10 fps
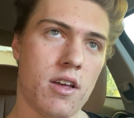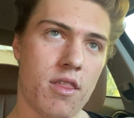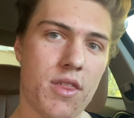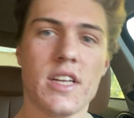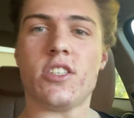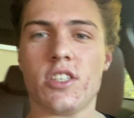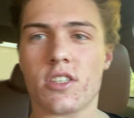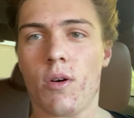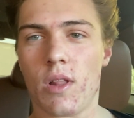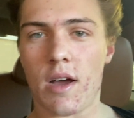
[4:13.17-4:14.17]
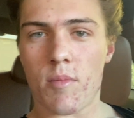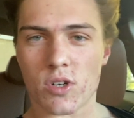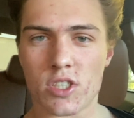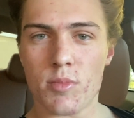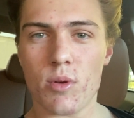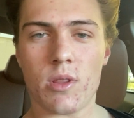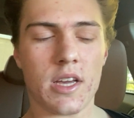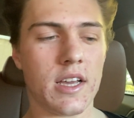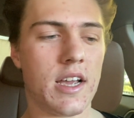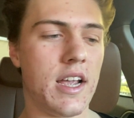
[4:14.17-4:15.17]
things just go a lot more
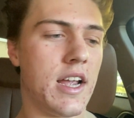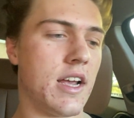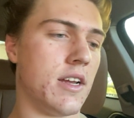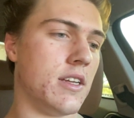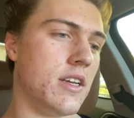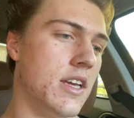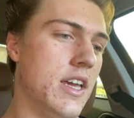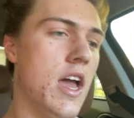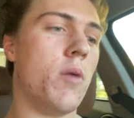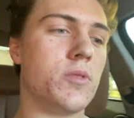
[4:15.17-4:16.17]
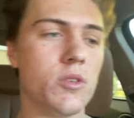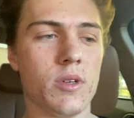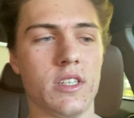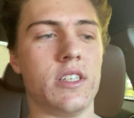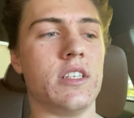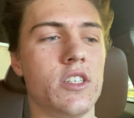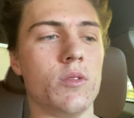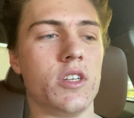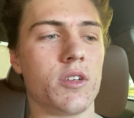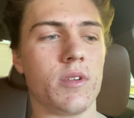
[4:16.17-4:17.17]
smoothly, and he helps you and assists you,
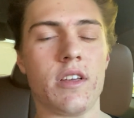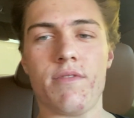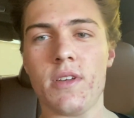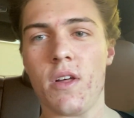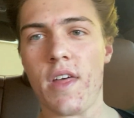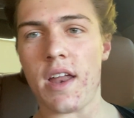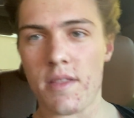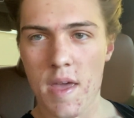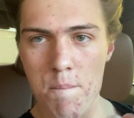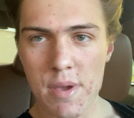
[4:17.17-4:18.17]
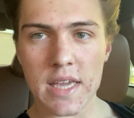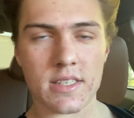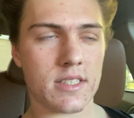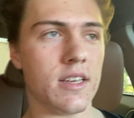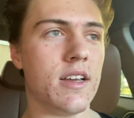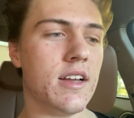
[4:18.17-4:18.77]
and you can really feel that peace.